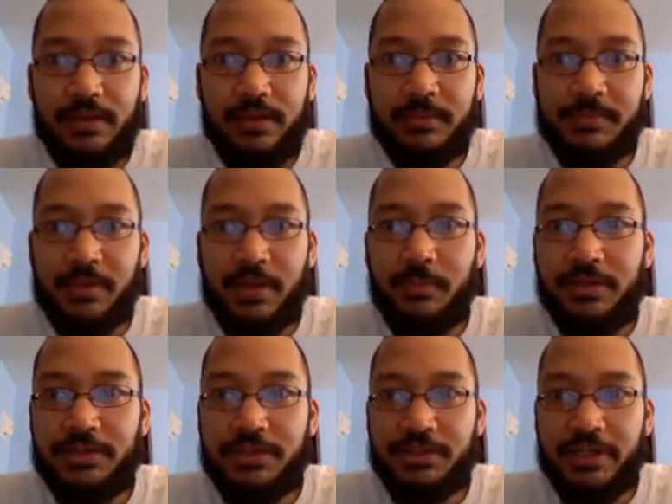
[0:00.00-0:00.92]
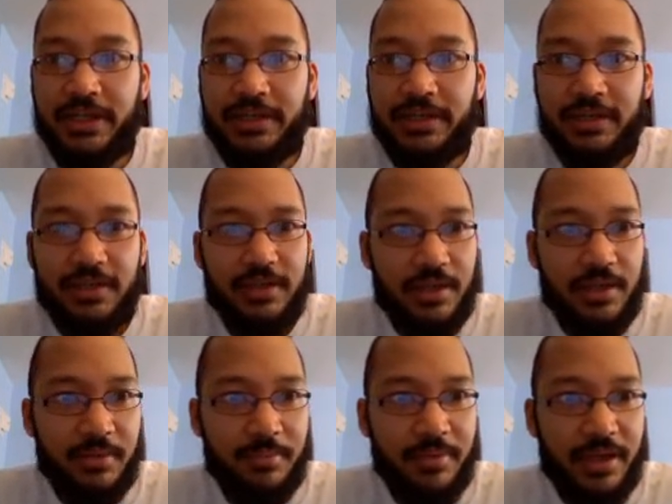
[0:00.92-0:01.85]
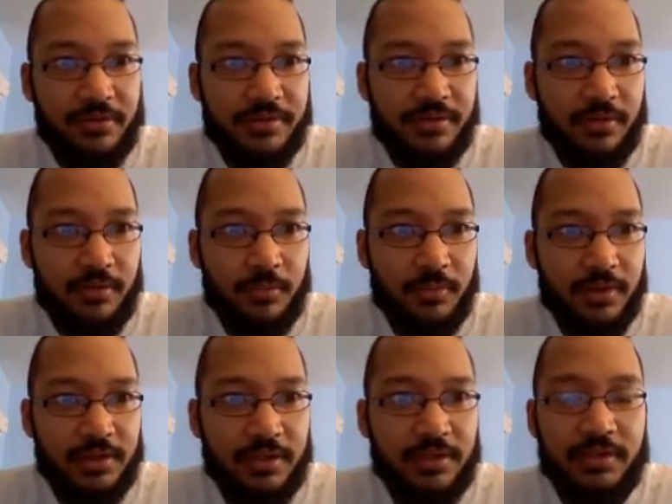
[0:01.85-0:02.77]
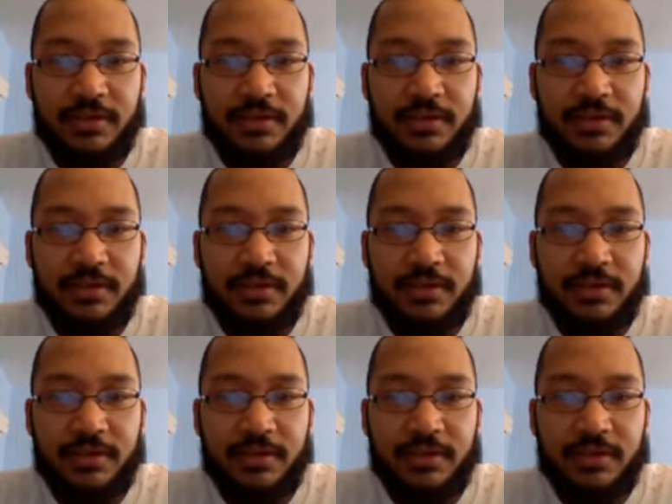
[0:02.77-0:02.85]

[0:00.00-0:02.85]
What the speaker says: So I want to just check, hey, my batteries are working.